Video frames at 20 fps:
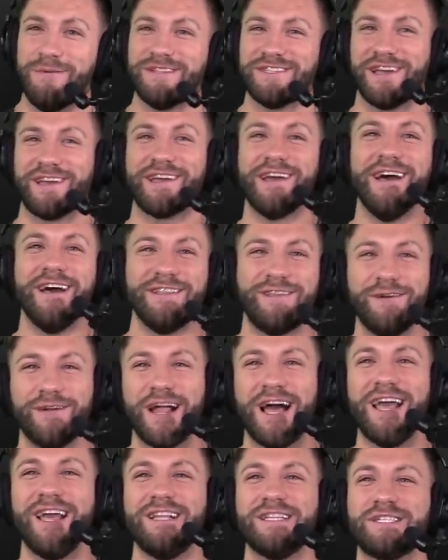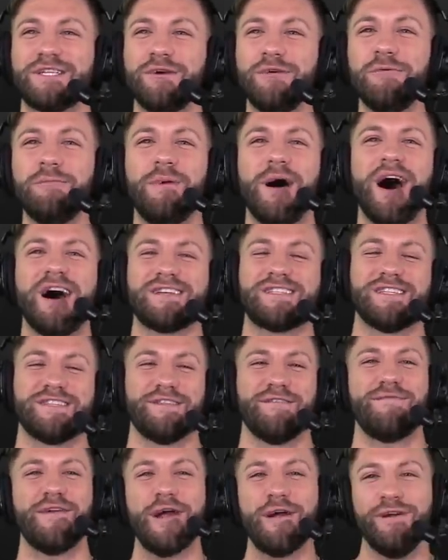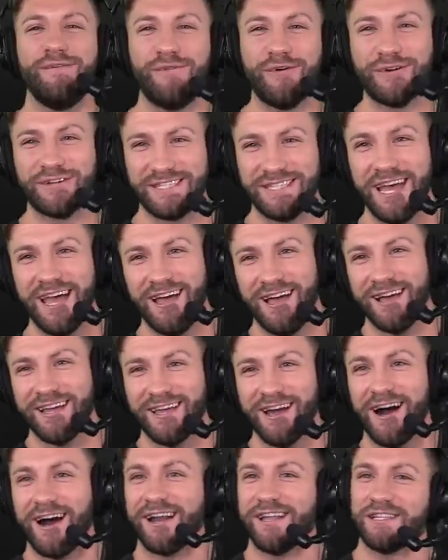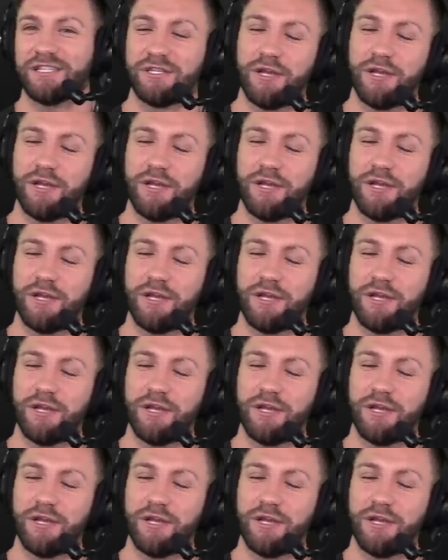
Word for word: He's like, dude, I ate two boxes the very first day I got it.